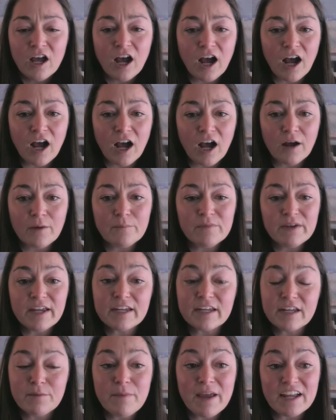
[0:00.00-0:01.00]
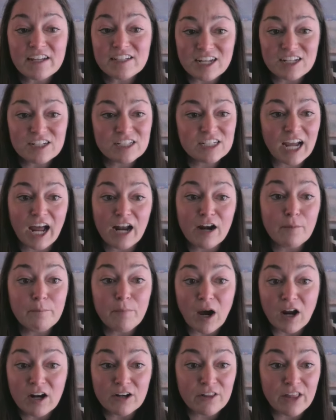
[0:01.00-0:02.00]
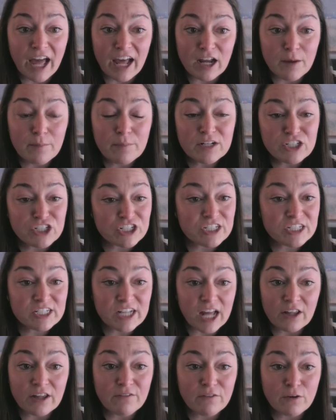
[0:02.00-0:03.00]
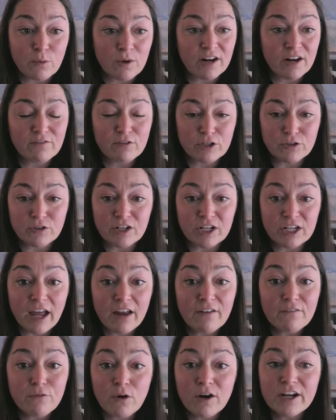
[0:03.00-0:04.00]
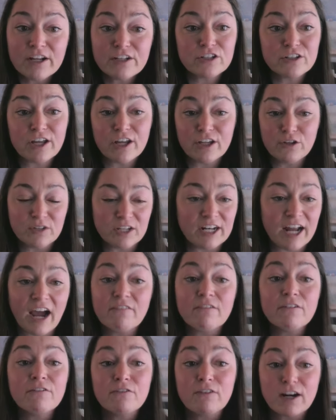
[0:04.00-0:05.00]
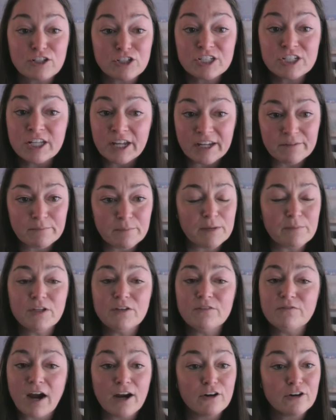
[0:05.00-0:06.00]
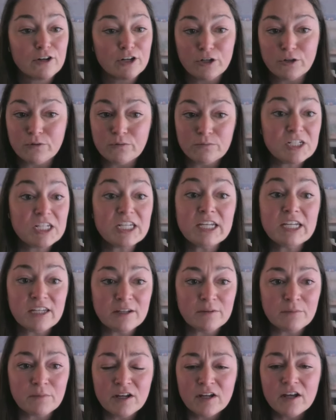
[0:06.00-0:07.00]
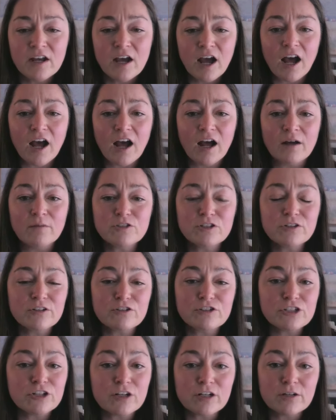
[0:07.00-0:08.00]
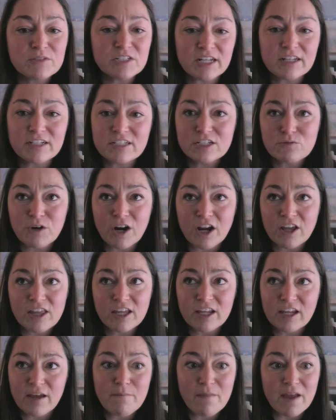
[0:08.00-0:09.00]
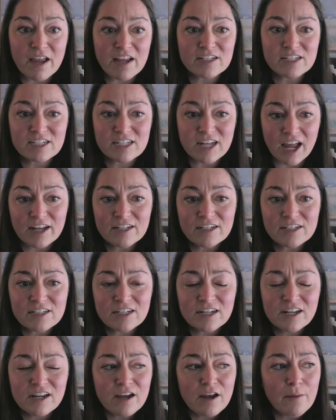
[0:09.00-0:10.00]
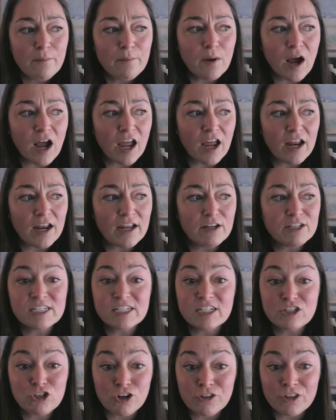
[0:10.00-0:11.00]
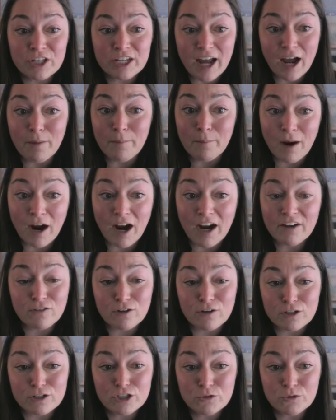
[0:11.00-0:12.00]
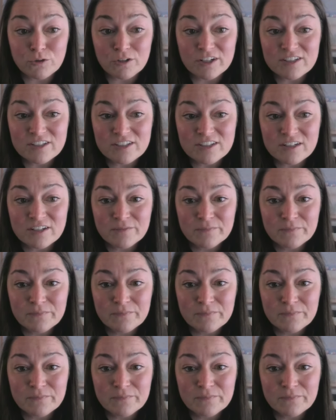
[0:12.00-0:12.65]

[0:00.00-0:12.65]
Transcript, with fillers: Um, it can make sense to kind of bundle that up and just sell it for whatever you can get for it so that you can have a fresh slate. Maybe you've hired a new team. Um, so there's circumstances where I think it makes sense, but it's certainly not my first choice.